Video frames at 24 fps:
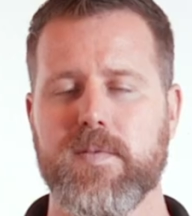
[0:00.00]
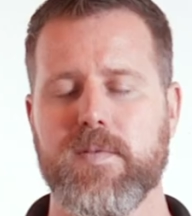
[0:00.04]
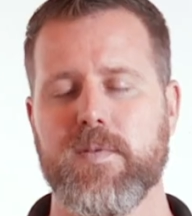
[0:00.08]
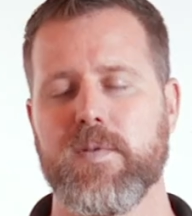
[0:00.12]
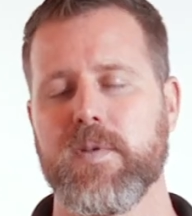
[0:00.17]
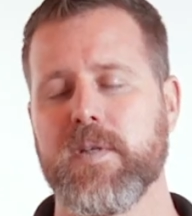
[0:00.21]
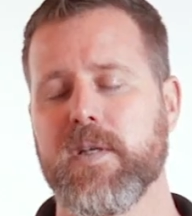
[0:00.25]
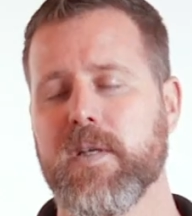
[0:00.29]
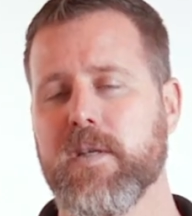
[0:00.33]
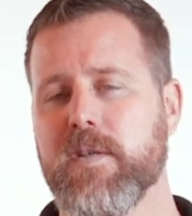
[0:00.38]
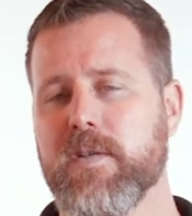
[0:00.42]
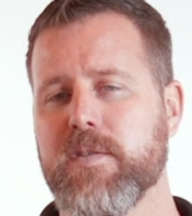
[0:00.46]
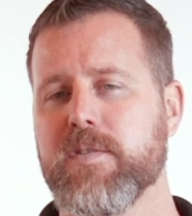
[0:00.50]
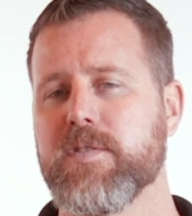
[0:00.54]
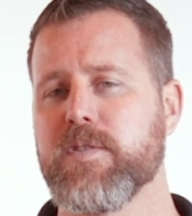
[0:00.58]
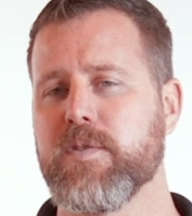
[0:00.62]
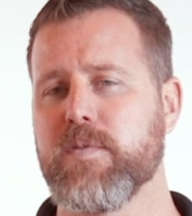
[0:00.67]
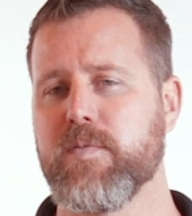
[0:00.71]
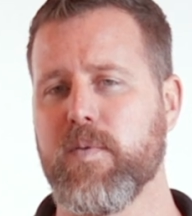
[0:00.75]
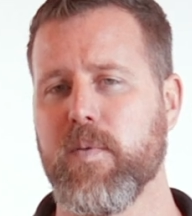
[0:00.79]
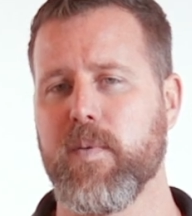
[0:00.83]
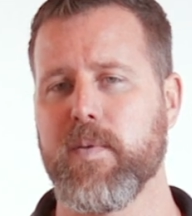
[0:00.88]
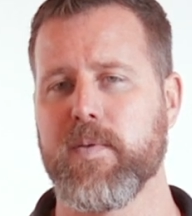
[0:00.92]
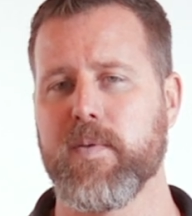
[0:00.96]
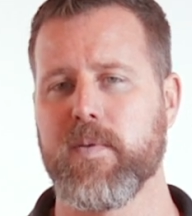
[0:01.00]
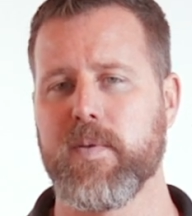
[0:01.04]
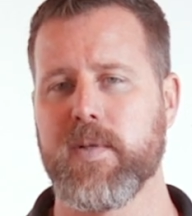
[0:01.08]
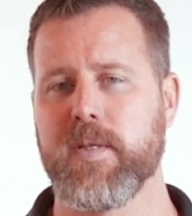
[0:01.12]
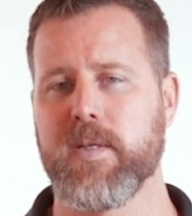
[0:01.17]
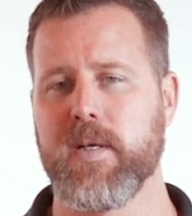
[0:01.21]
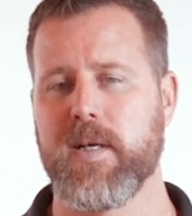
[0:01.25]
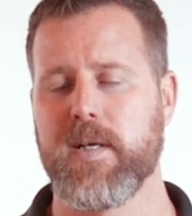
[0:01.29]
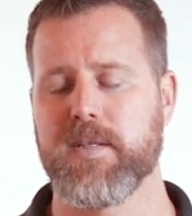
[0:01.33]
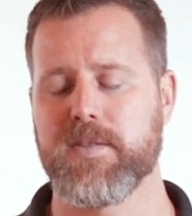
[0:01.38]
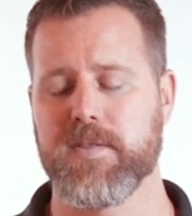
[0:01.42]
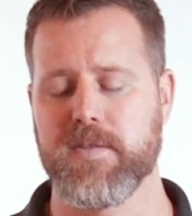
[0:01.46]
or you can use
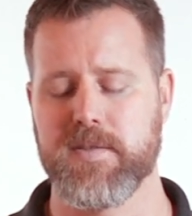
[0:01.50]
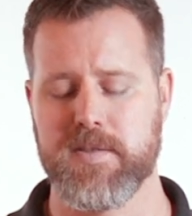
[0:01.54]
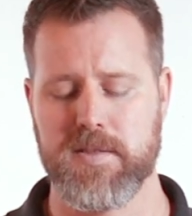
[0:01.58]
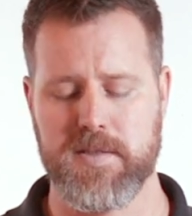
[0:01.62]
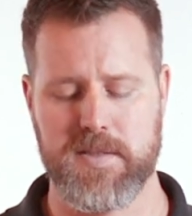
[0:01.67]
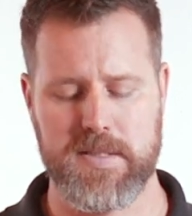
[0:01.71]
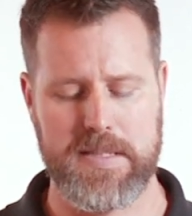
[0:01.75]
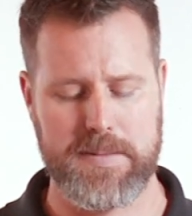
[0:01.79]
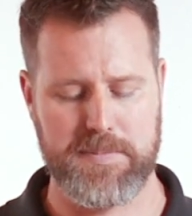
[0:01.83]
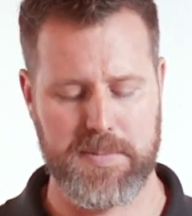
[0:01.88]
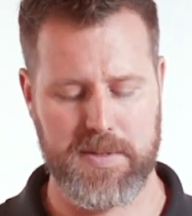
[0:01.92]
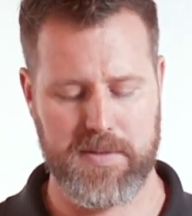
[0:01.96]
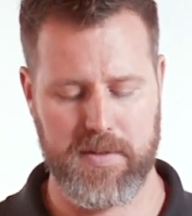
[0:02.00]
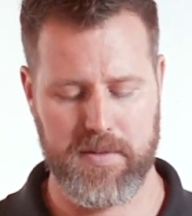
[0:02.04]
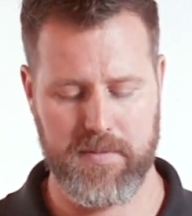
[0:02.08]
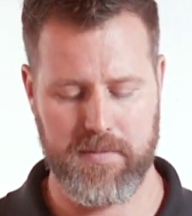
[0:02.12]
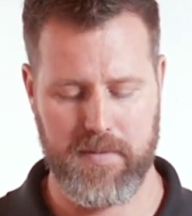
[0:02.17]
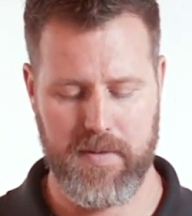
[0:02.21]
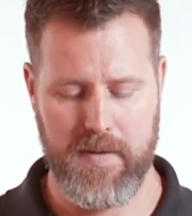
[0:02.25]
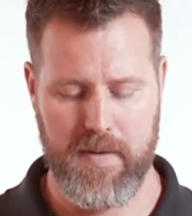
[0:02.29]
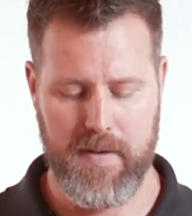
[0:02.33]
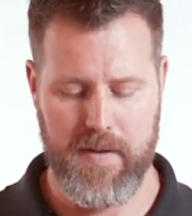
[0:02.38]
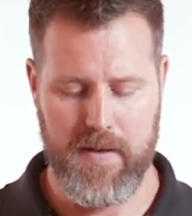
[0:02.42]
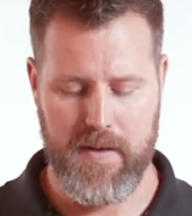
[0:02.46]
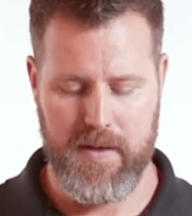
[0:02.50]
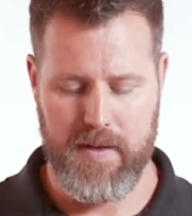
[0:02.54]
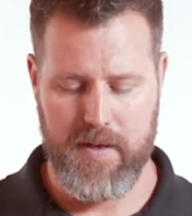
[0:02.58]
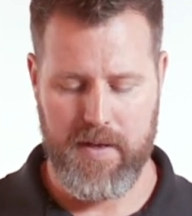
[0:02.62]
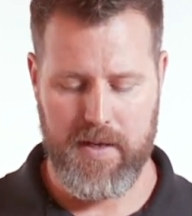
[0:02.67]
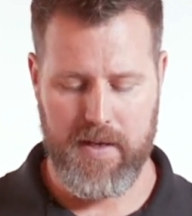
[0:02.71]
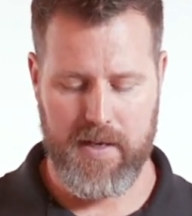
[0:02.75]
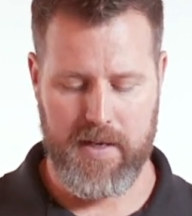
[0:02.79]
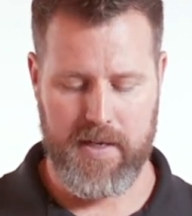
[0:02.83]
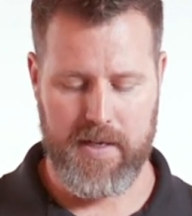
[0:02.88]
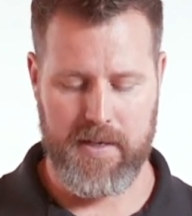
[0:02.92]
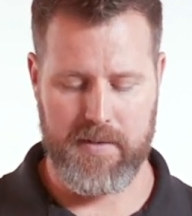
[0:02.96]
243 also as a substitute.
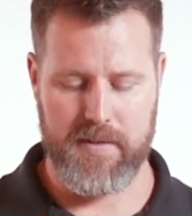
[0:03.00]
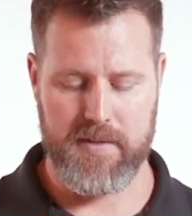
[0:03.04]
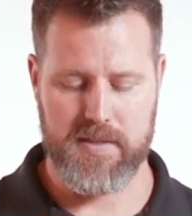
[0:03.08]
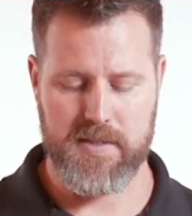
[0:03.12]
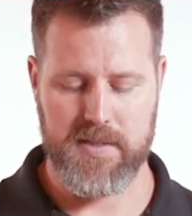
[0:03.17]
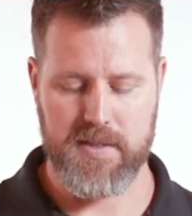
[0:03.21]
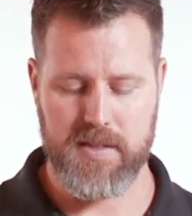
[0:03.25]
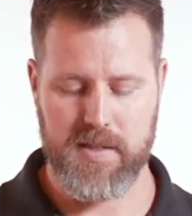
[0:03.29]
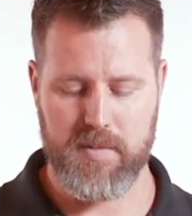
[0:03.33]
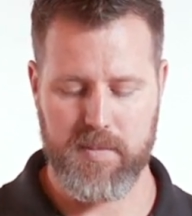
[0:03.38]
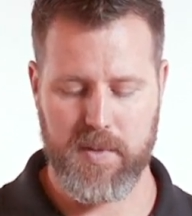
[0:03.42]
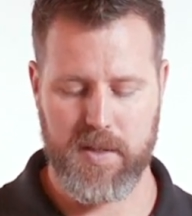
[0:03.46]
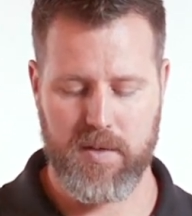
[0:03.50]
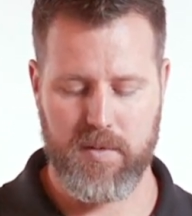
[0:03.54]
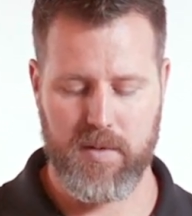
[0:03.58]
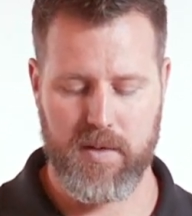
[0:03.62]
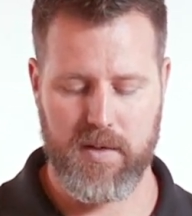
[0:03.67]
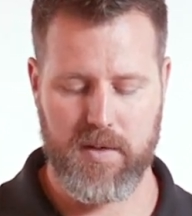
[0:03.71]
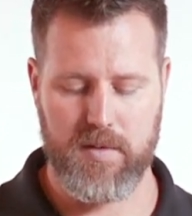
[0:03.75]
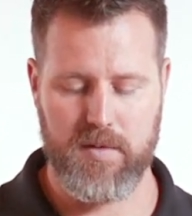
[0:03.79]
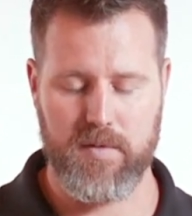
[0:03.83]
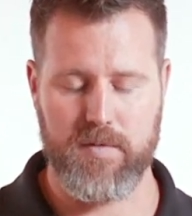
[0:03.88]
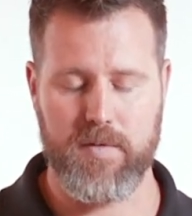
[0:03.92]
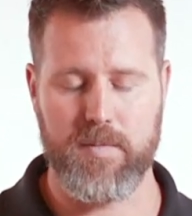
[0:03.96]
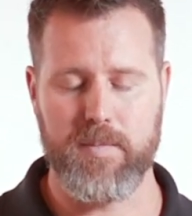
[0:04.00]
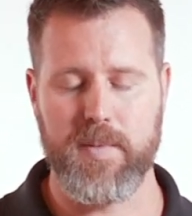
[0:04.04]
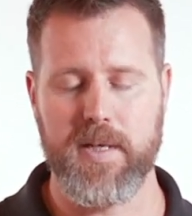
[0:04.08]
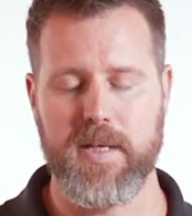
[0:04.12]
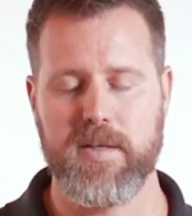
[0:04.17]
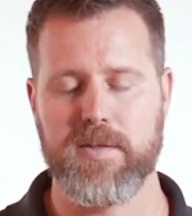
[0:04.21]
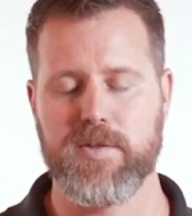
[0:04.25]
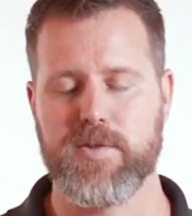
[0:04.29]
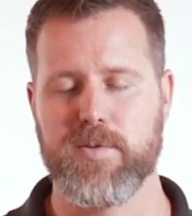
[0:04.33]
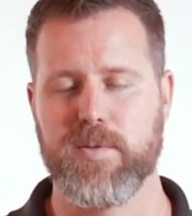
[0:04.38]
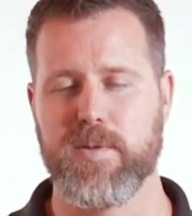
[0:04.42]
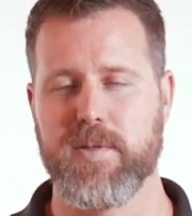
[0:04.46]
This is going to be critical for
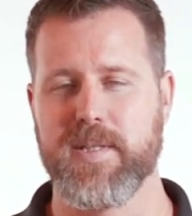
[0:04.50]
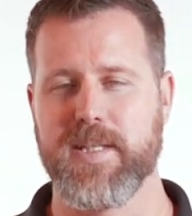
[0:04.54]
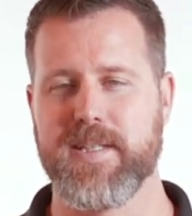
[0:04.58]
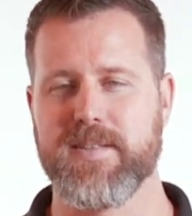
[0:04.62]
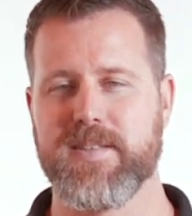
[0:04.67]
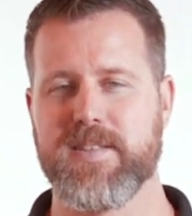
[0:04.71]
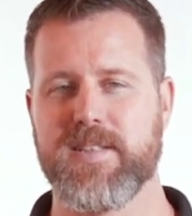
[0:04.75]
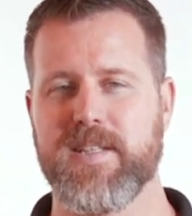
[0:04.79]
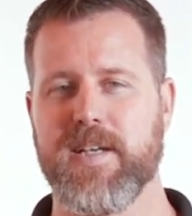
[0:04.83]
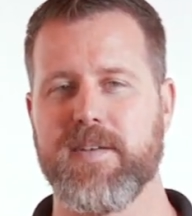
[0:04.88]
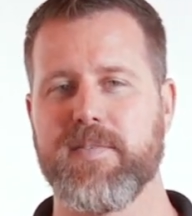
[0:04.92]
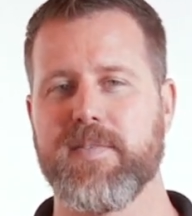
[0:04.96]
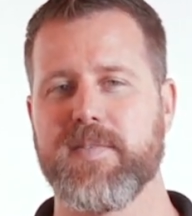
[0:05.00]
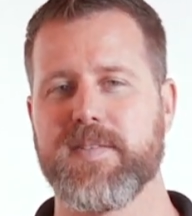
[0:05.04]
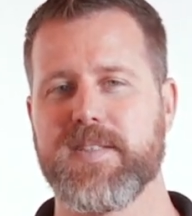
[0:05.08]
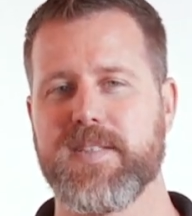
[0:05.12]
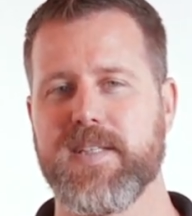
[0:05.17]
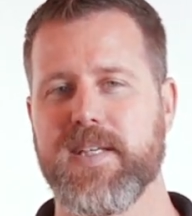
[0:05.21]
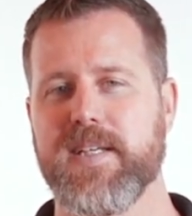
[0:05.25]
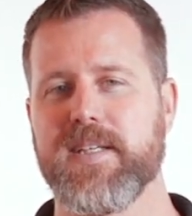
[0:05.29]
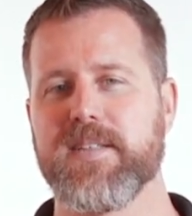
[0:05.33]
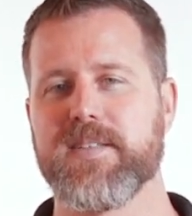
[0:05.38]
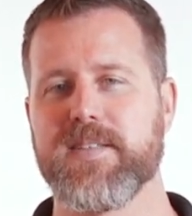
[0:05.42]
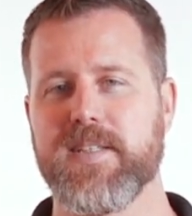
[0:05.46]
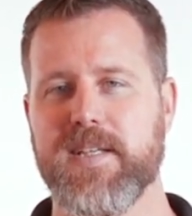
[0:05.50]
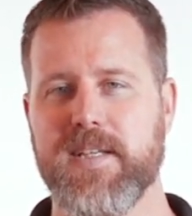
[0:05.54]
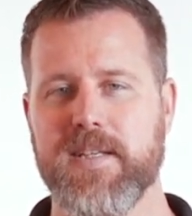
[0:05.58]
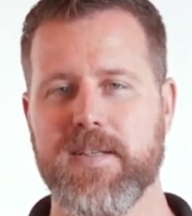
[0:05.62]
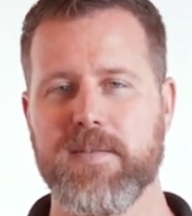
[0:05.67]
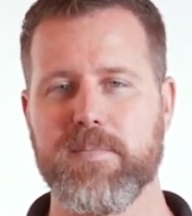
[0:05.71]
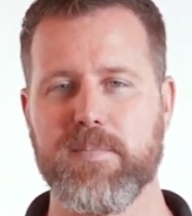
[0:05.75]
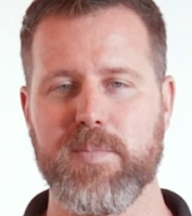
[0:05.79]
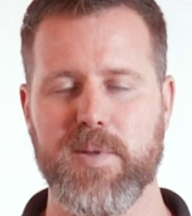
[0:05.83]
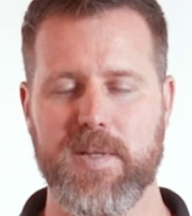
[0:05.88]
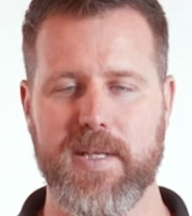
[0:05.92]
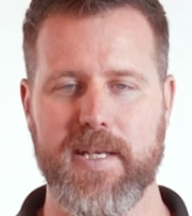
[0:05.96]
making sure that stuff stays
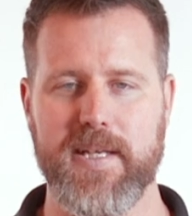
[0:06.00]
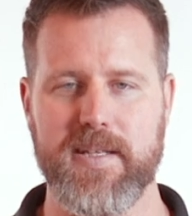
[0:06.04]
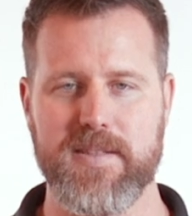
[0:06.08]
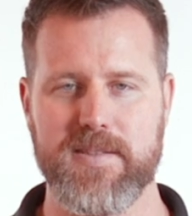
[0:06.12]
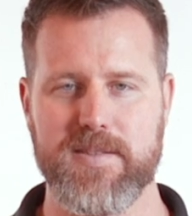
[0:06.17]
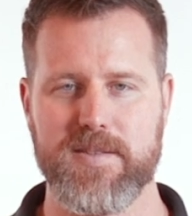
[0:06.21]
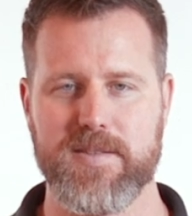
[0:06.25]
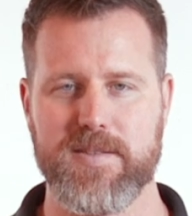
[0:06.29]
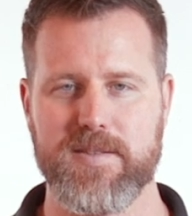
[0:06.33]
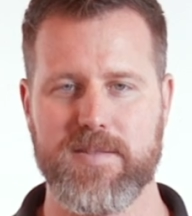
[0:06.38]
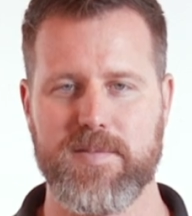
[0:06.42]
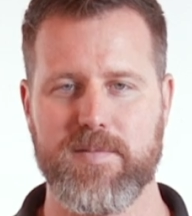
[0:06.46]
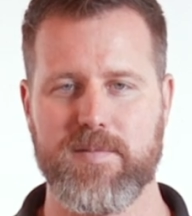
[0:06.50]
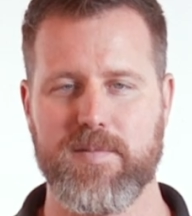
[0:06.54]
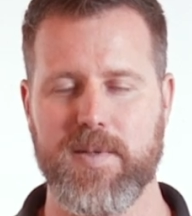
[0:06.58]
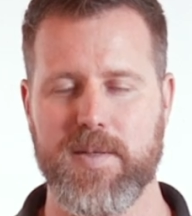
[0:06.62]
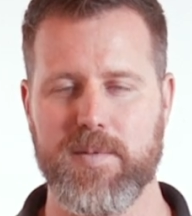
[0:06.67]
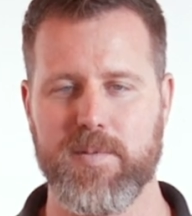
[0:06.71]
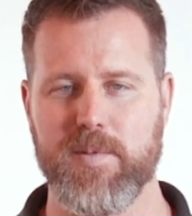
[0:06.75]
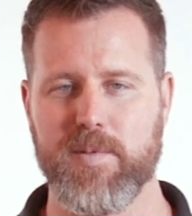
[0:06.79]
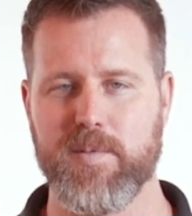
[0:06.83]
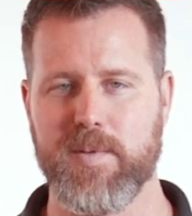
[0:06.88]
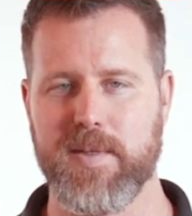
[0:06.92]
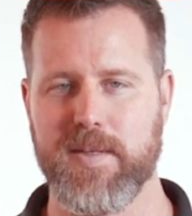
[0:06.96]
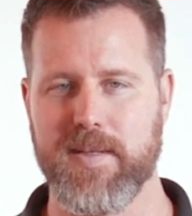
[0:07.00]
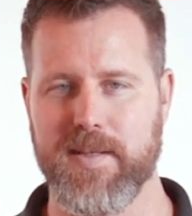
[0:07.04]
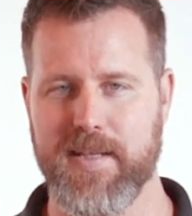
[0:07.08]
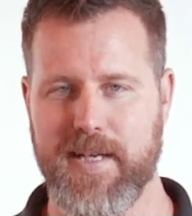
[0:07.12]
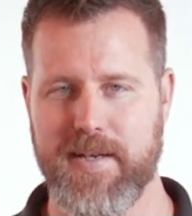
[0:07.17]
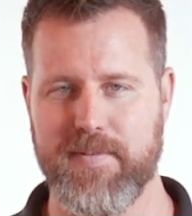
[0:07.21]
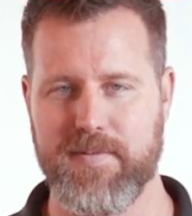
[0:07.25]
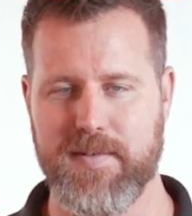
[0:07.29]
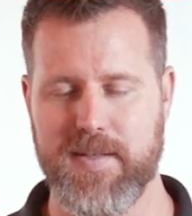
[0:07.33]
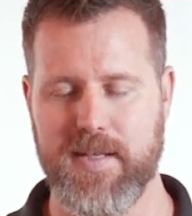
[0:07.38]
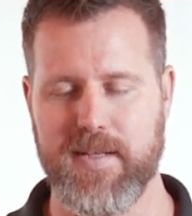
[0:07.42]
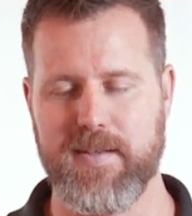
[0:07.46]
in place, right where we
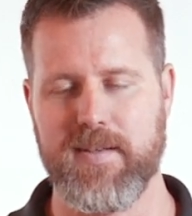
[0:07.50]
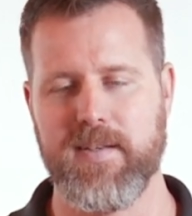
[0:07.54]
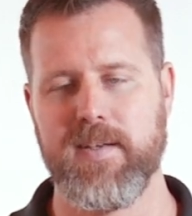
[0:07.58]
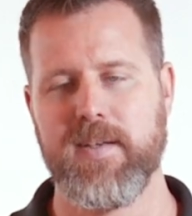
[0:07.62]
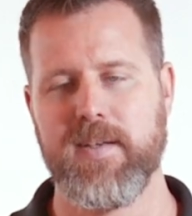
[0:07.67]
left it.